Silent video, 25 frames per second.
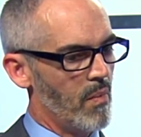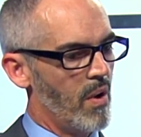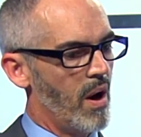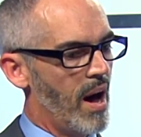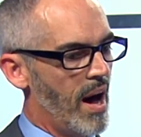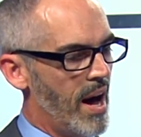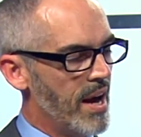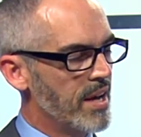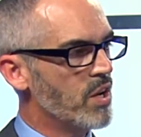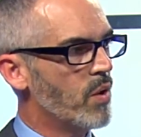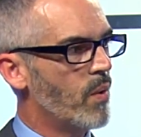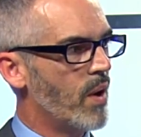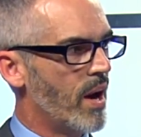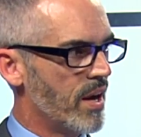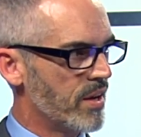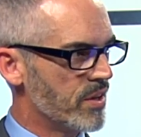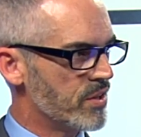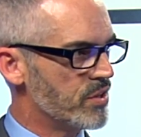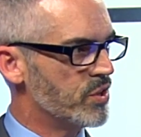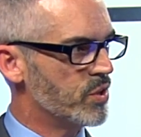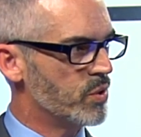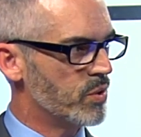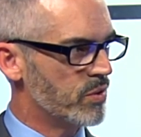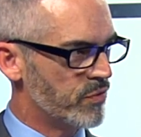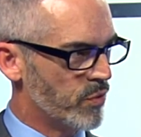I know how to
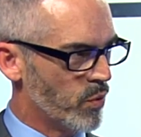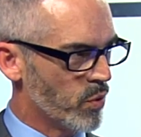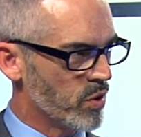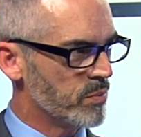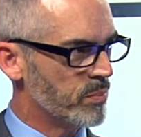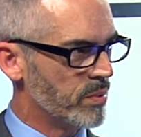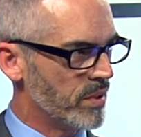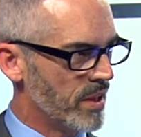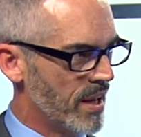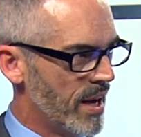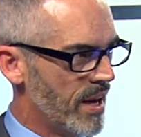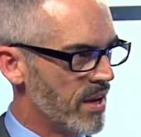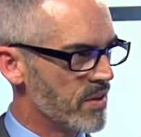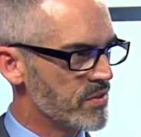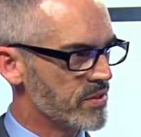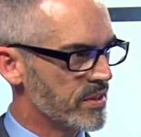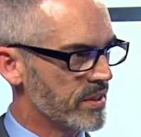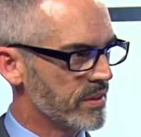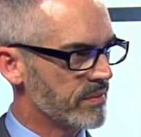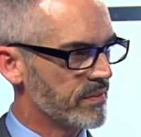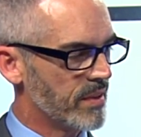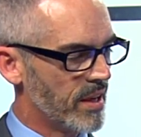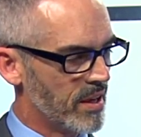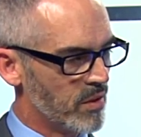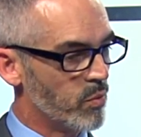do affordable
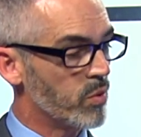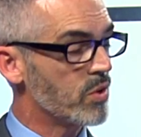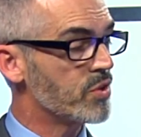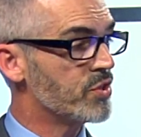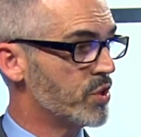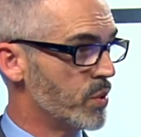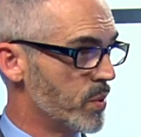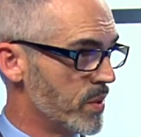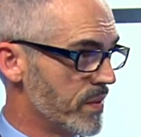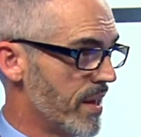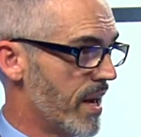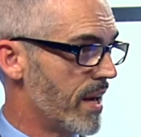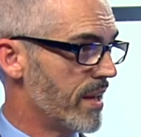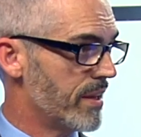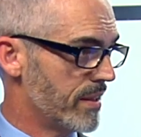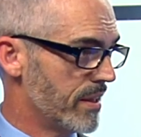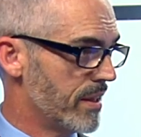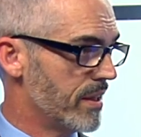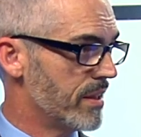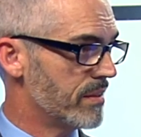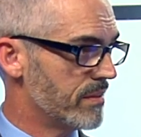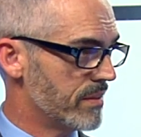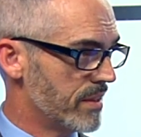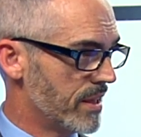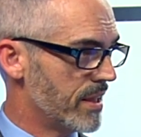housing, and we're doing that
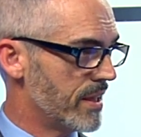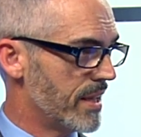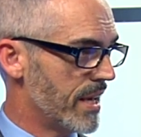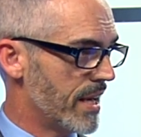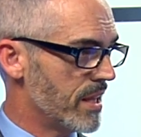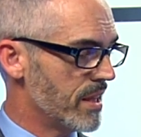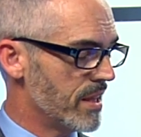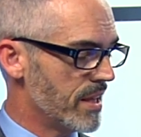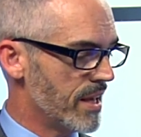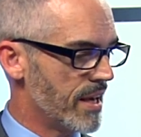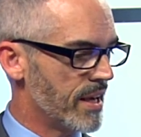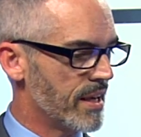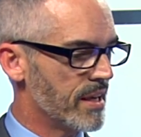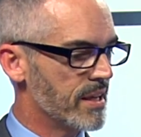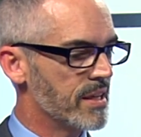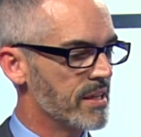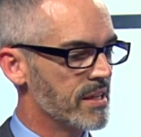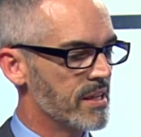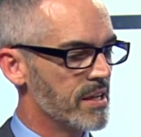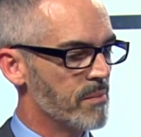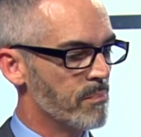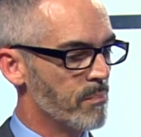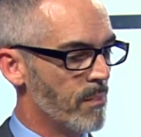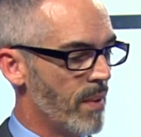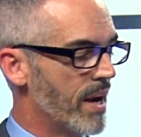in LA.
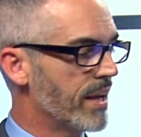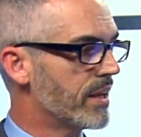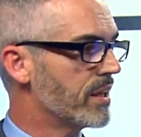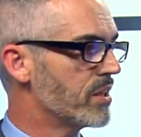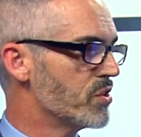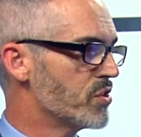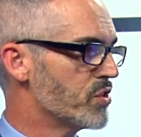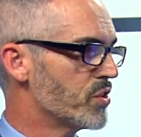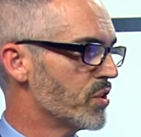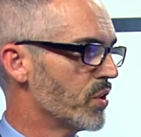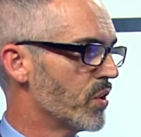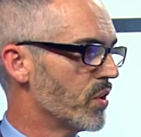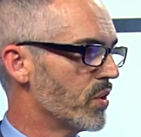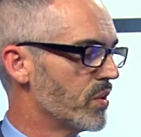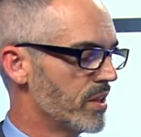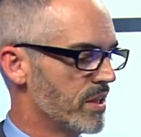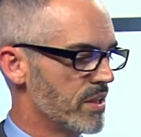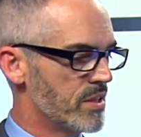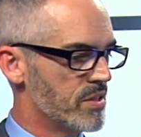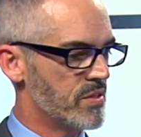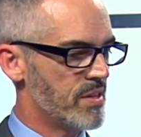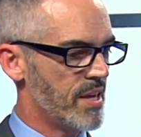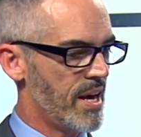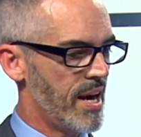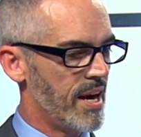My concern
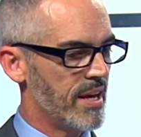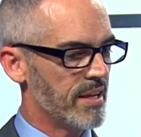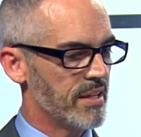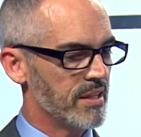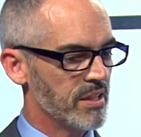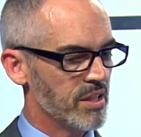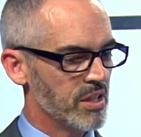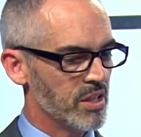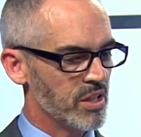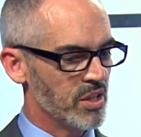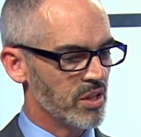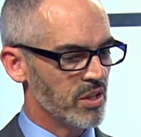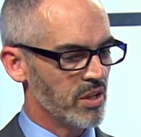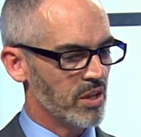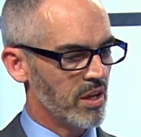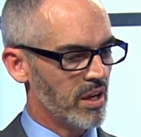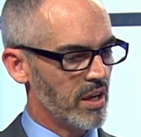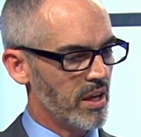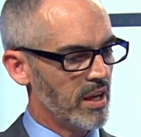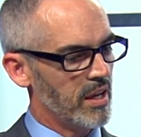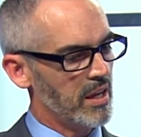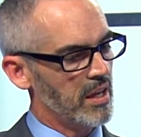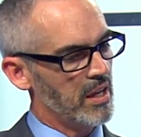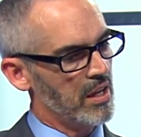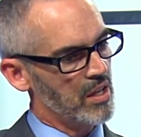is that
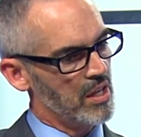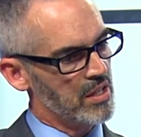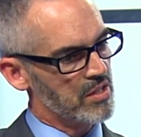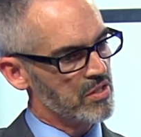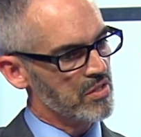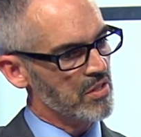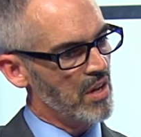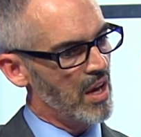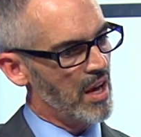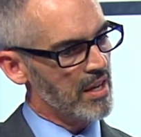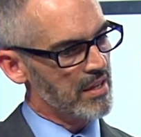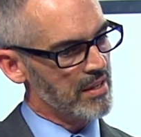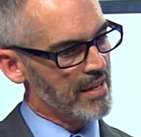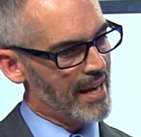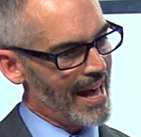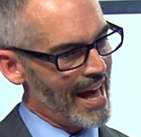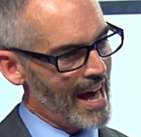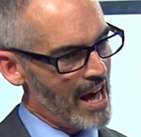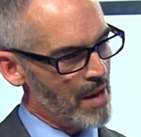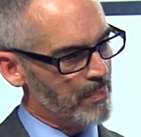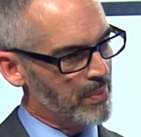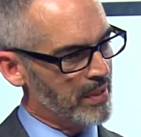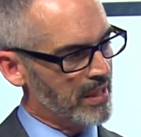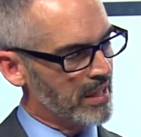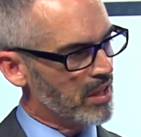it's not
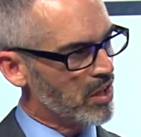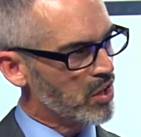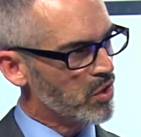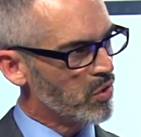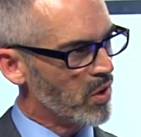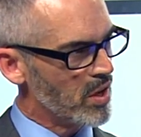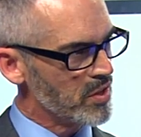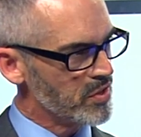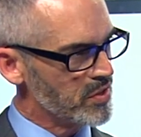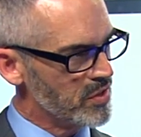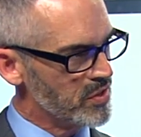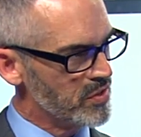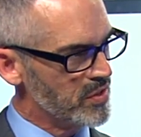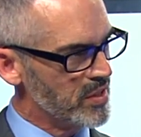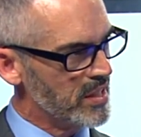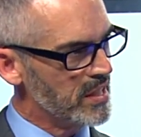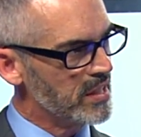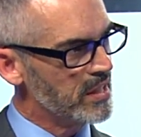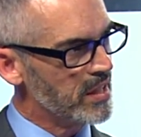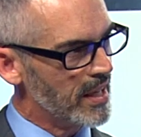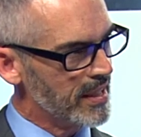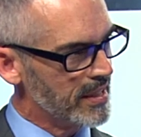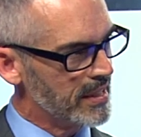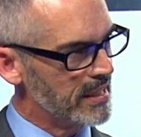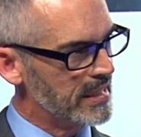happening across the city
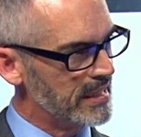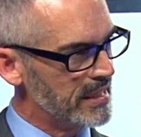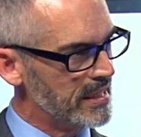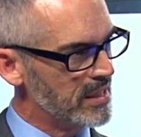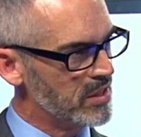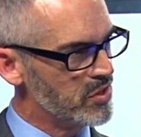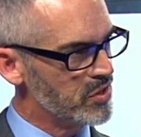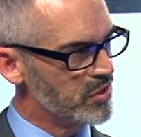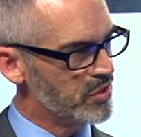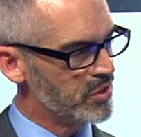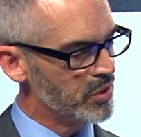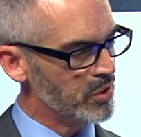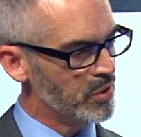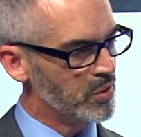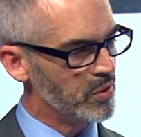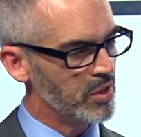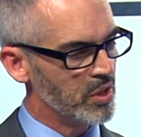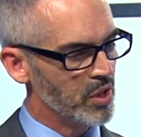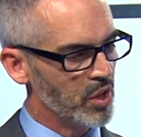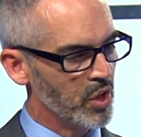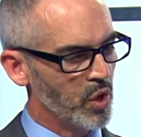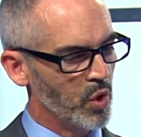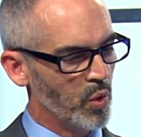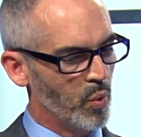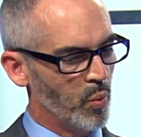like it needs to.
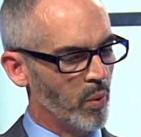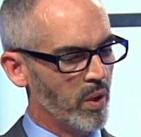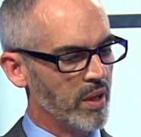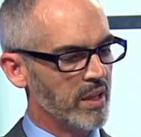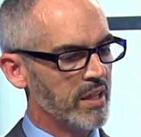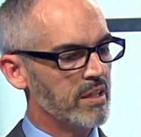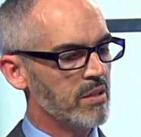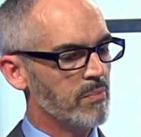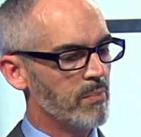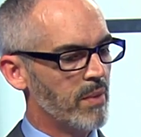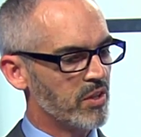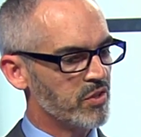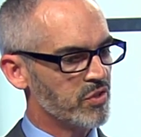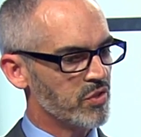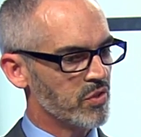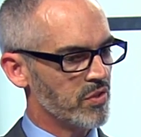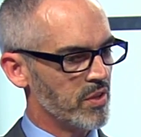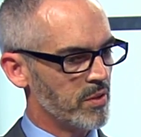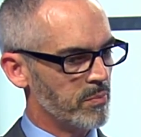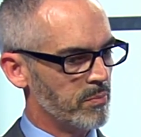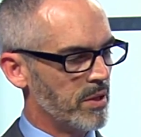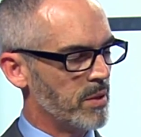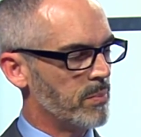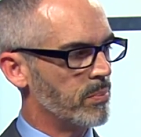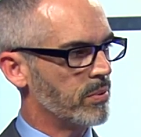We need to make sure
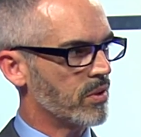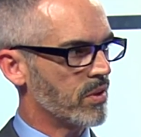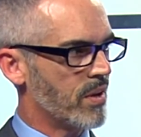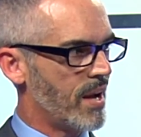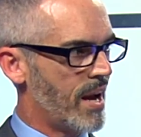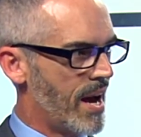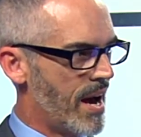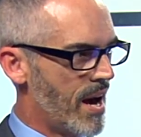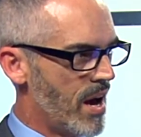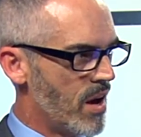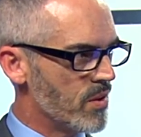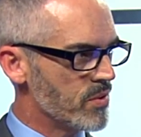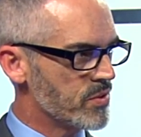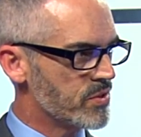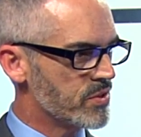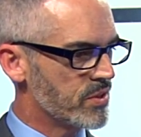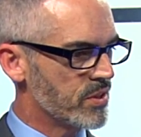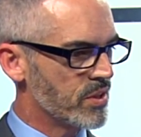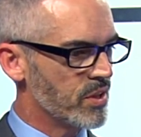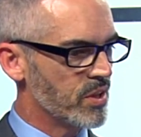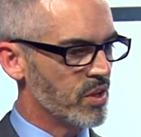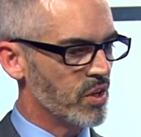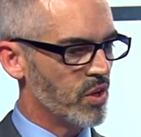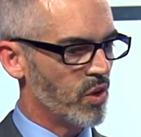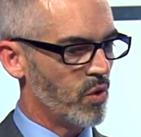that people are housed
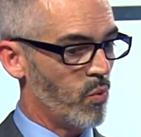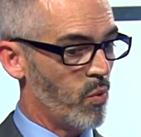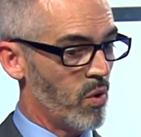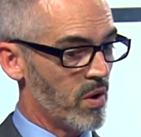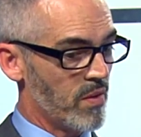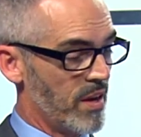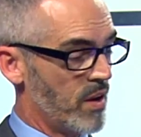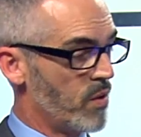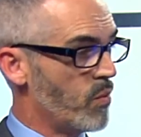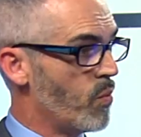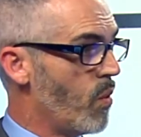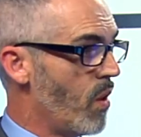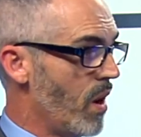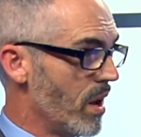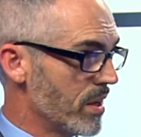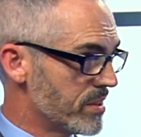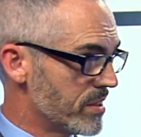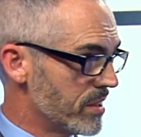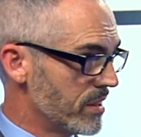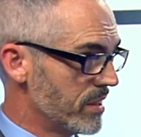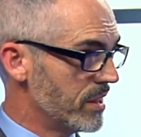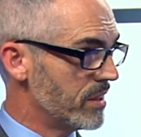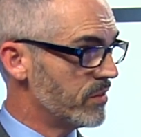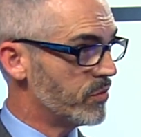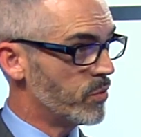where they want
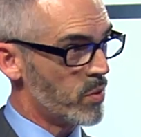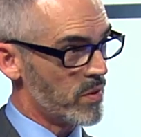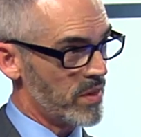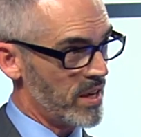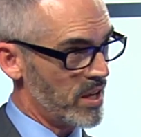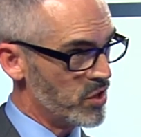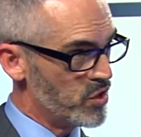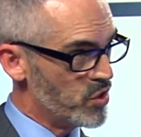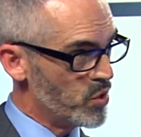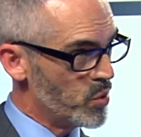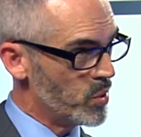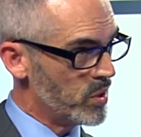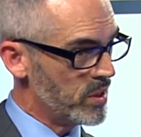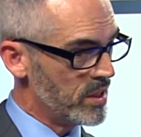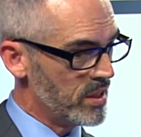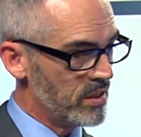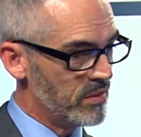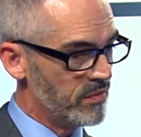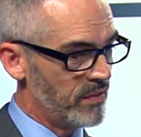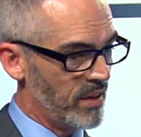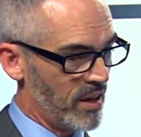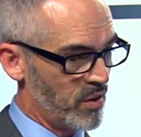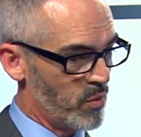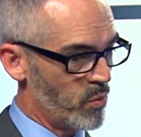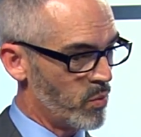to live, where they do
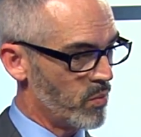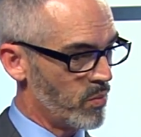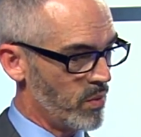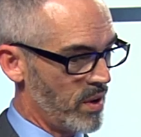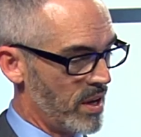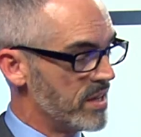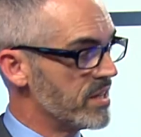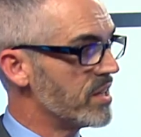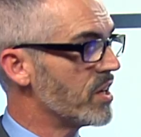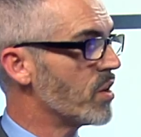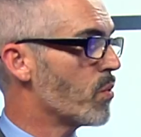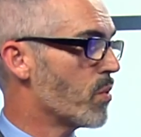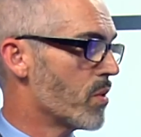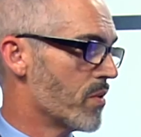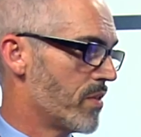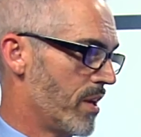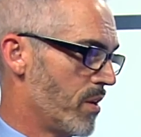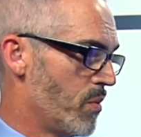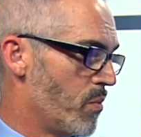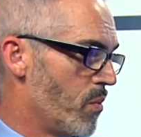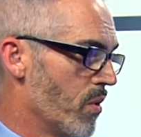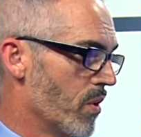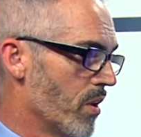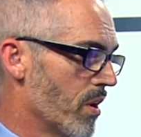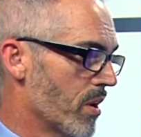live, and near where they
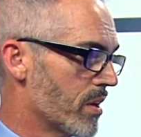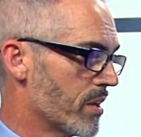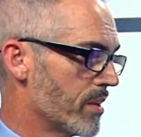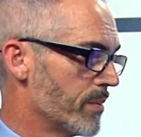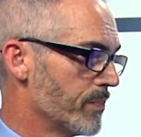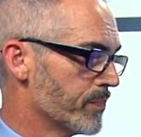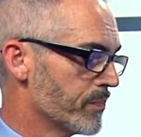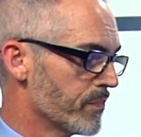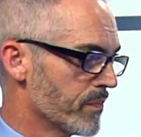work.